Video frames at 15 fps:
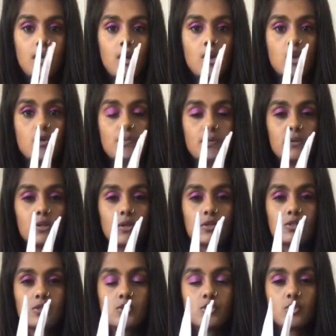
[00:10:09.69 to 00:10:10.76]
open
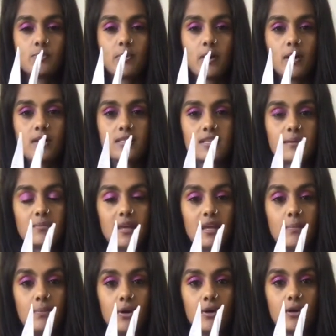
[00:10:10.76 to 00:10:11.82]
those two parts up like a
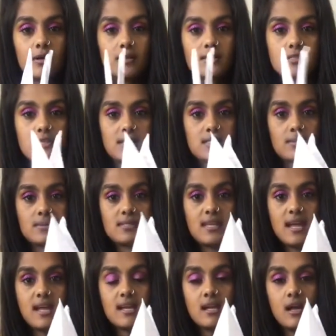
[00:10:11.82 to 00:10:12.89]
book. So as I was
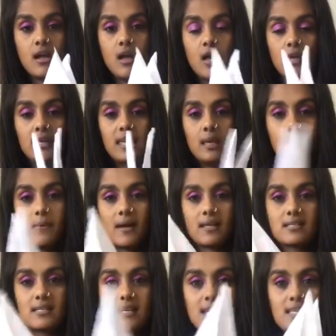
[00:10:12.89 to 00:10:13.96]
saying, keep it
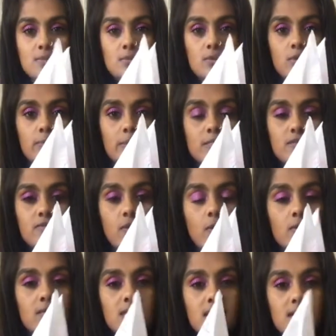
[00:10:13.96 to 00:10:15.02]
as it is with your bits
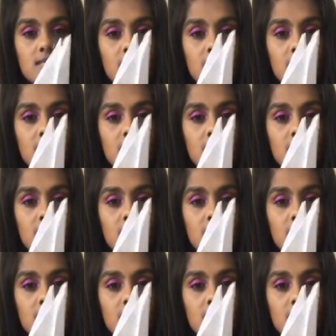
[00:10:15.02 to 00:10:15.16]
folded,